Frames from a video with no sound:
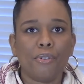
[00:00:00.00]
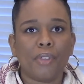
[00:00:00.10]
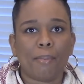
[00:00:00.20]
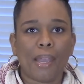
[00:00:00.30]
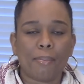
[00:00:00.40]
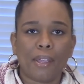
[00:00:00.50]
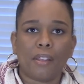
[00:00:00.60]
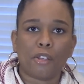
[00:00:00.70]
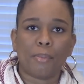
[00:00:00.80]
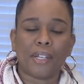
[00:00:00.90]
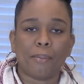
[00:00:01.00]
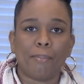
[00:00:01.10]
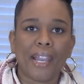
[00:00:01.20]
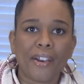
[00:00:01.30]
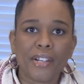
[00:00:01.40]
They may be a little bit
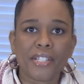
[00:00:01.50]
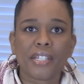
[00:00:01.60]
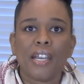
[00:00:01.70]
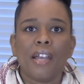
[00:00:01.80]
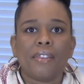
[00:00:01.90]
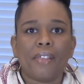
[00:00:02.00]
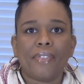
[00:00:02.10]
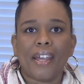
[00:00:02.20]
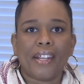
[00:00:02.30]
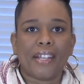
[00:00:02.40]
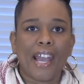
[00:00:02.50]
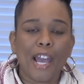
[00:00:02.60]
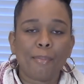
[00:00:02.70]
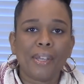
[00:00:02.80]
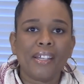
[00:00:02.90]
embarrassed that that had
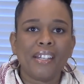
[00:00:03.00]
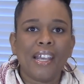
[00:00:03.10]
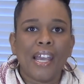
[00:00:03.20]
happened,